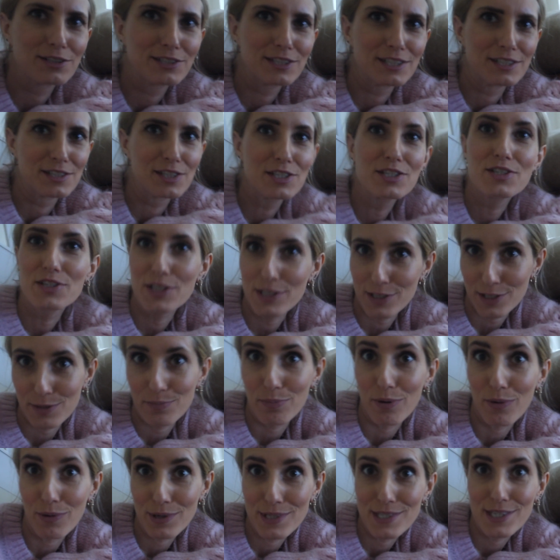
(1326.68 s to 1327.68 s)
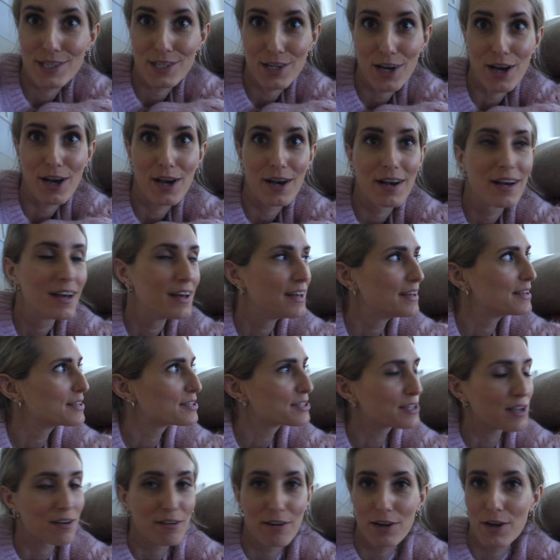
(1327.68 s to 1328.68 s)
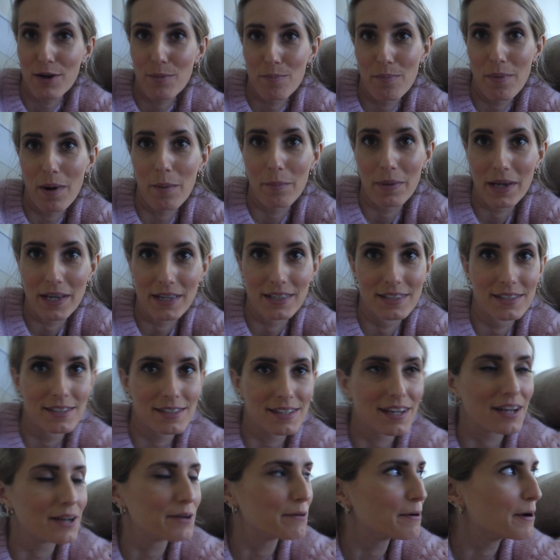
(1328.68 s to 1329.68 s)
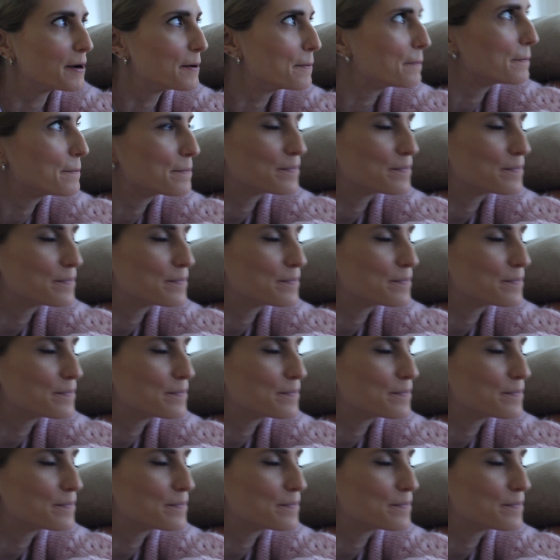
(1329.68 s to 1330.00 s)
she's disappointed her surrogate mummy. So